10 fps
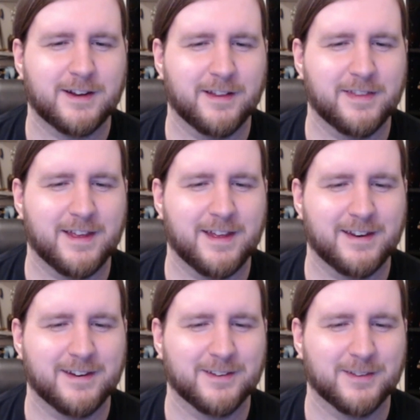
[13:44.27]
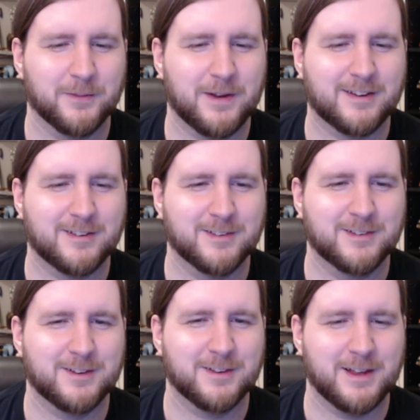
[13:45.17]
And then the
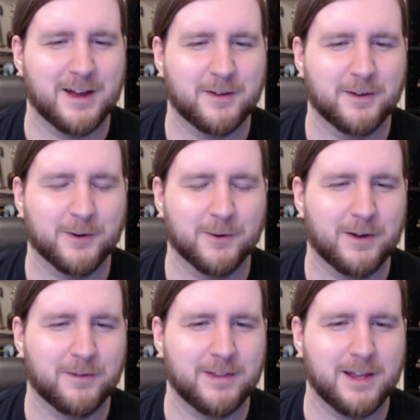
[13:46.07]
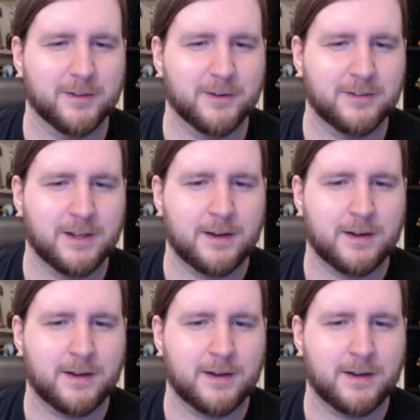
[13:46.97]
reactions to the uh, er, of the others.